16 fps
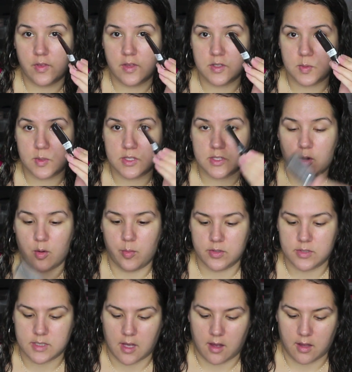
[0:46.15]
This one's
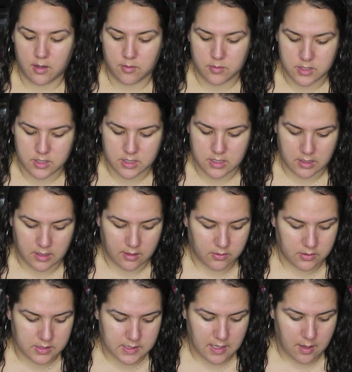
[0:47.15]
almost gone, it was just a
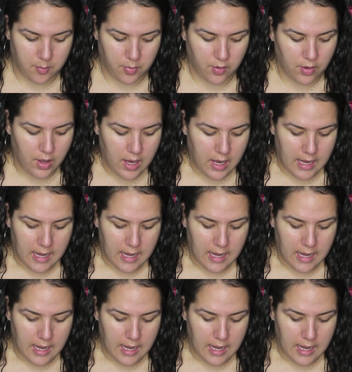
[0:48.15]
little sample,